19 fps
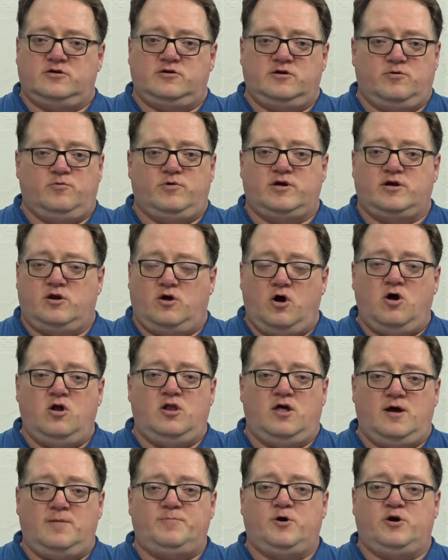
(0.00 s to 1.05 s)
and we can
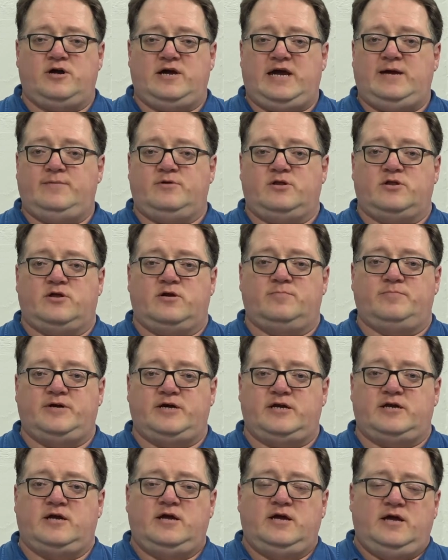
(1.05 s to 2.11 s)
all up our game a little
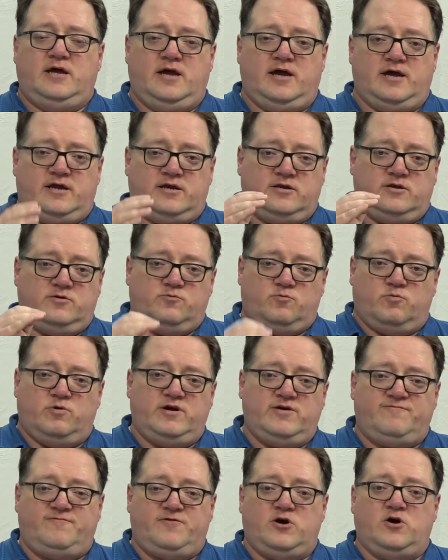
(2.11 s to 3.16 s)
bit and
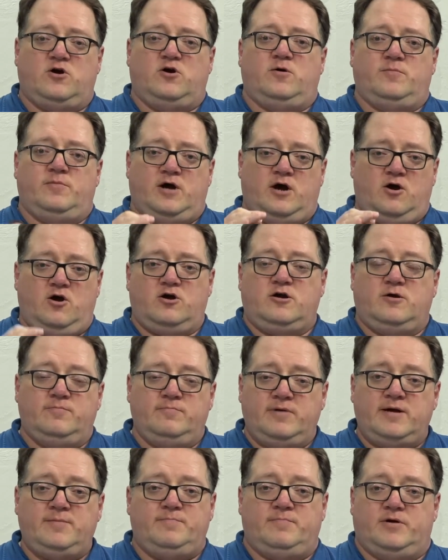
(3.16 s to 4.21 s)
reaffirm our
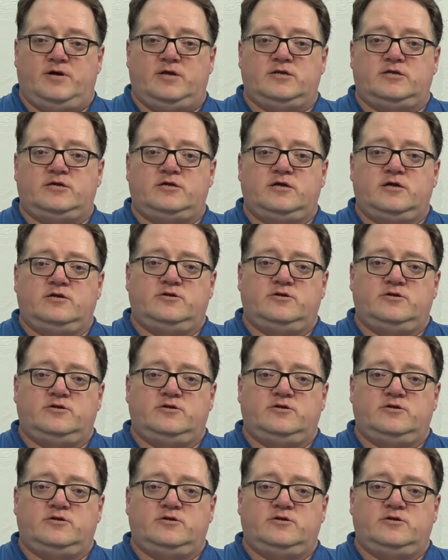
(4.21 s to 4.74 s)
commitment